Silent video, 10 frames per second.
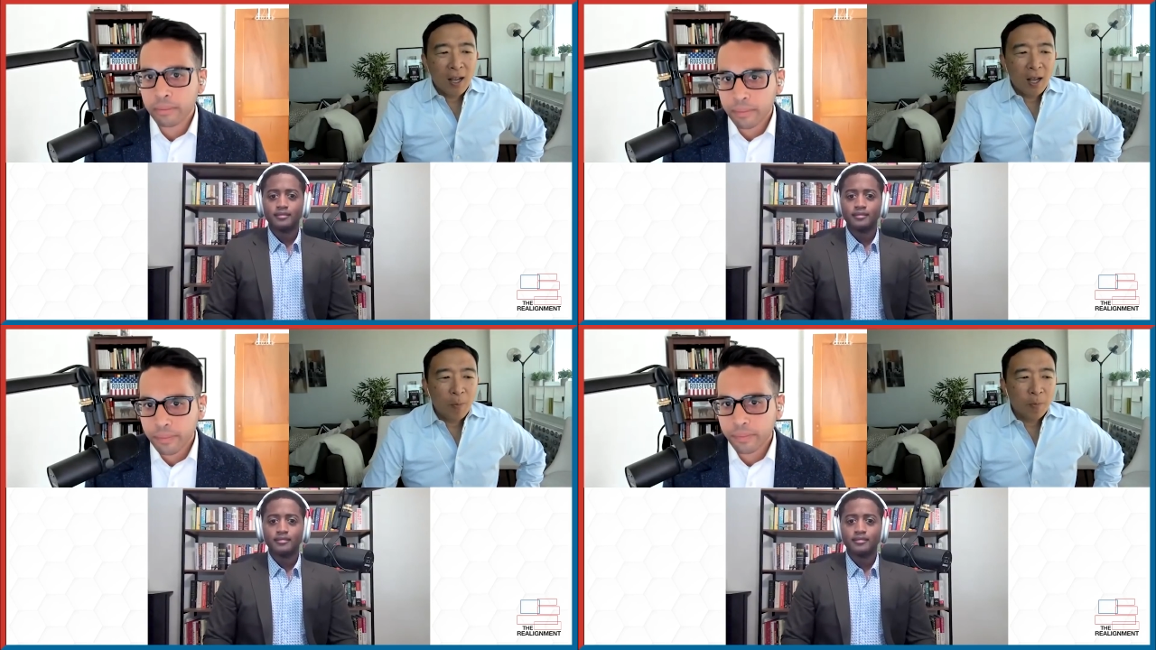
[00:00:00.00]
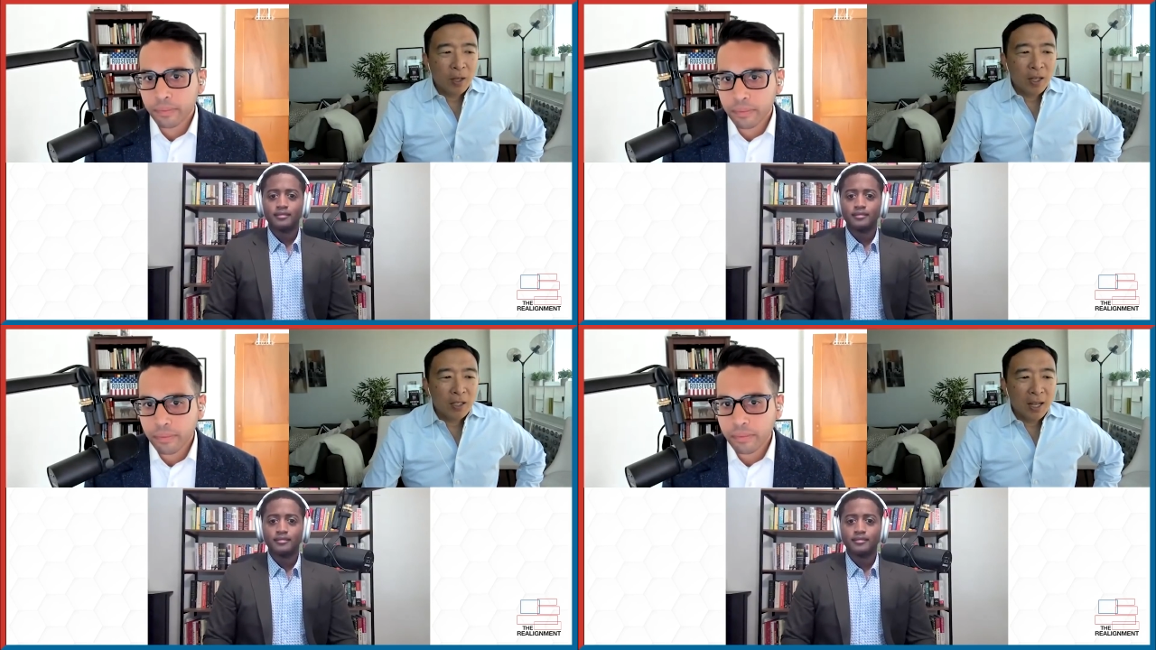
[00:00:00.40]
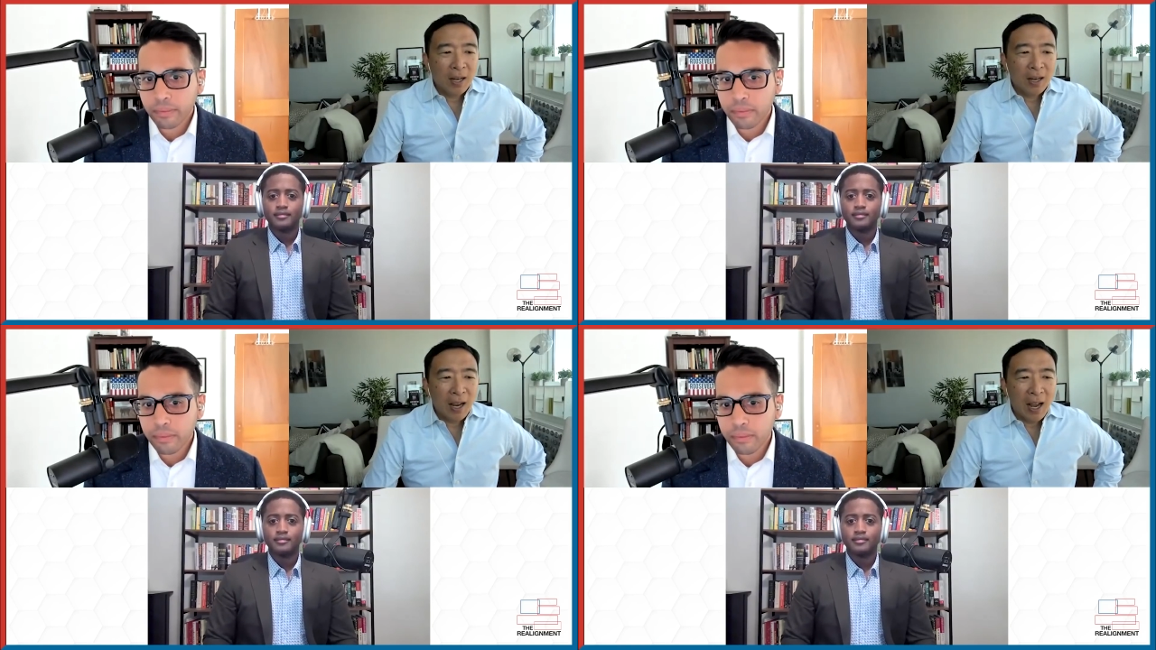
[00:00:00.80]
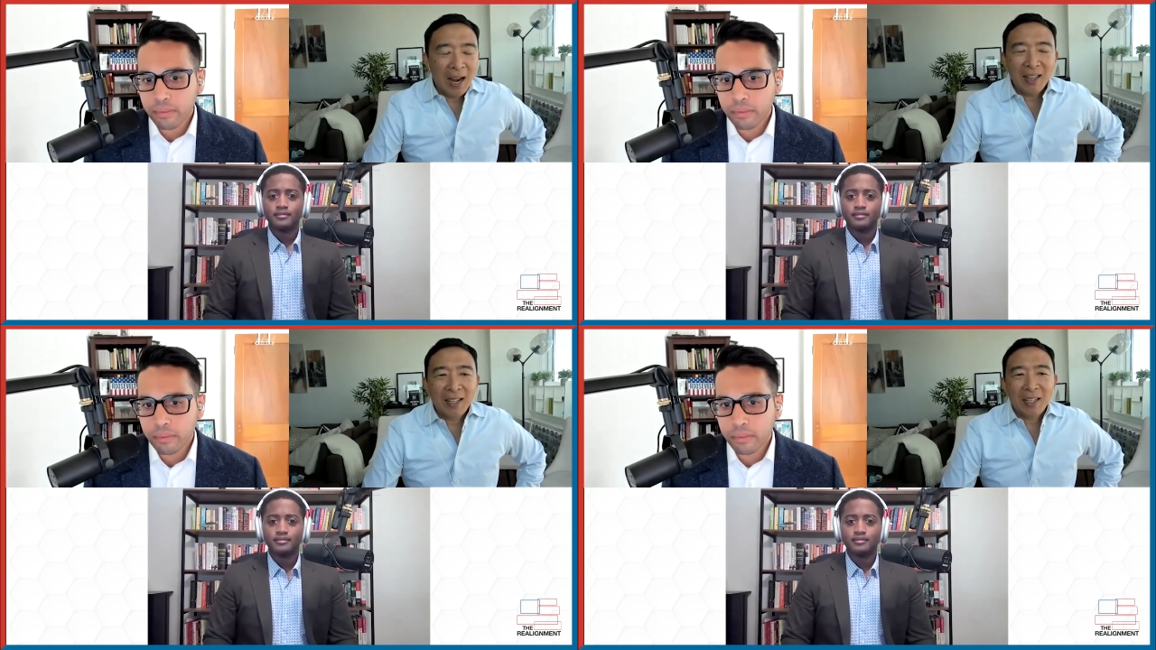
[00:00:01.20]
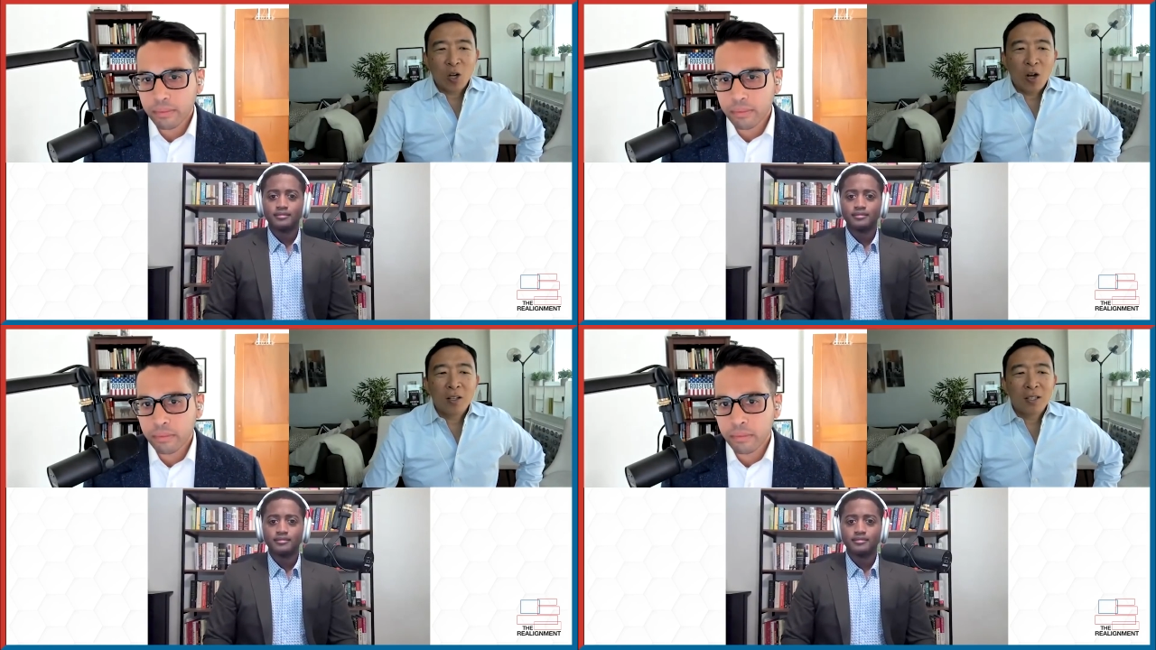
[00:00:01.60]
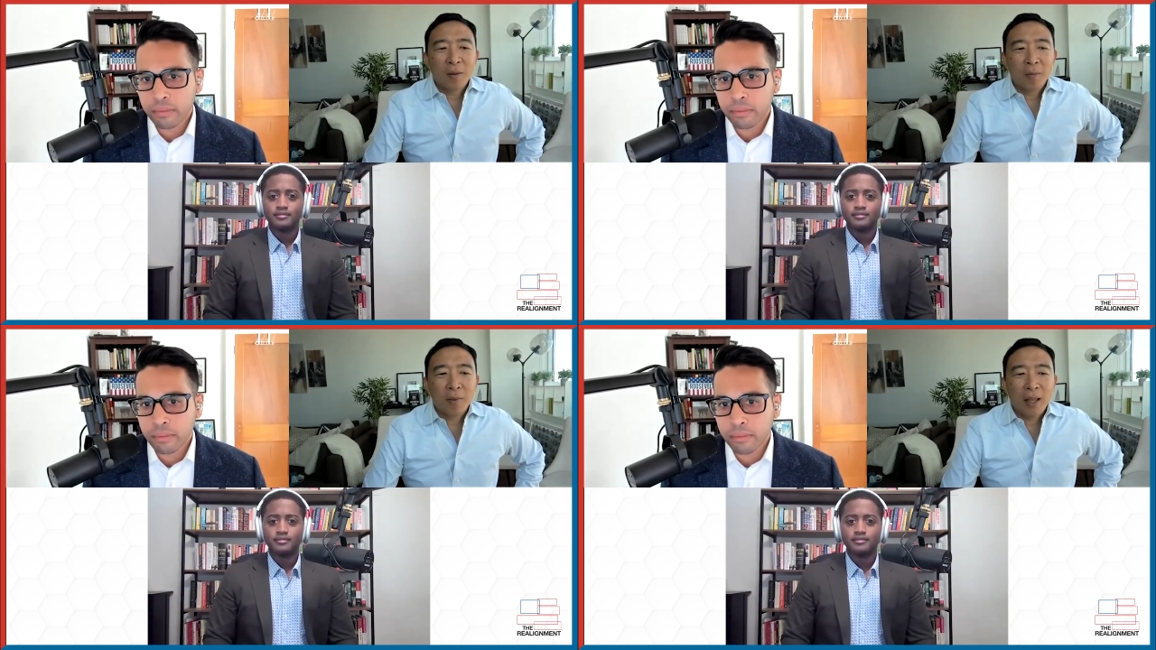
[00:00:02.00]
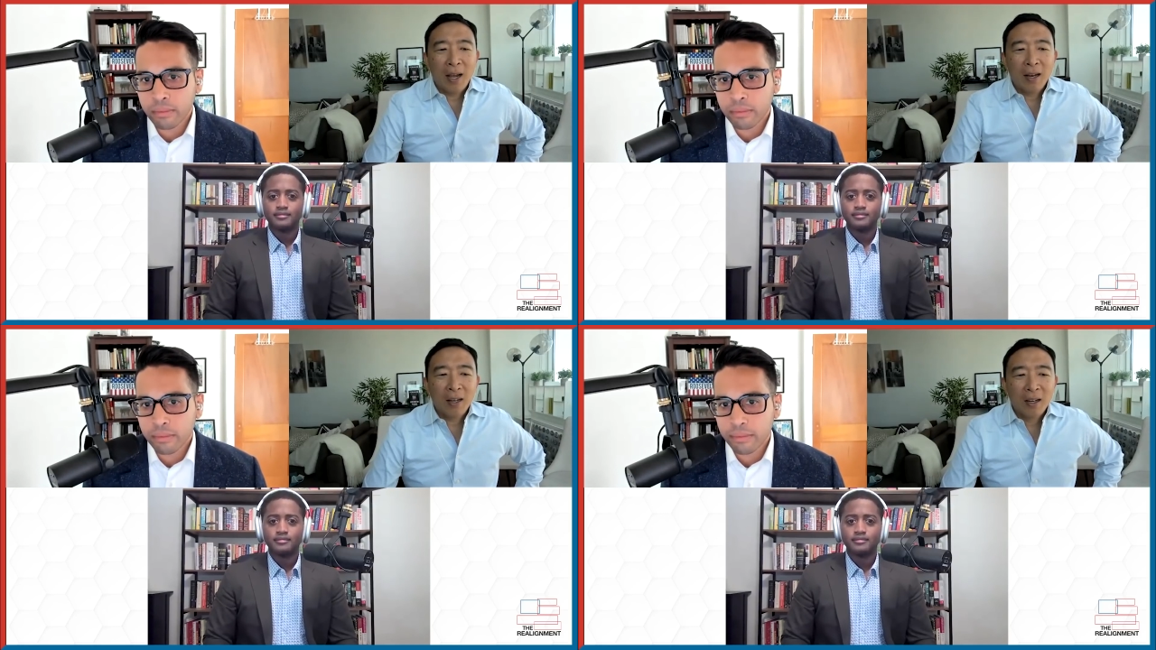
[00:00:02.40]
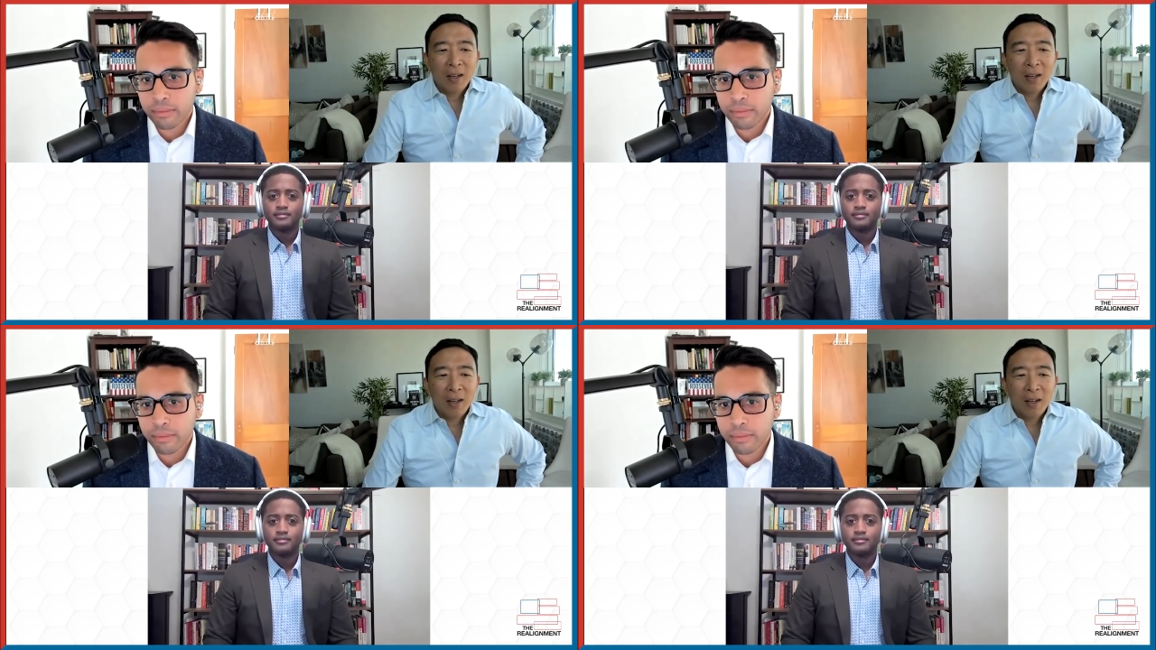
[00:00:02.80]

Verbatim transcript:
Speaker 1: um, is that I think it's awesome that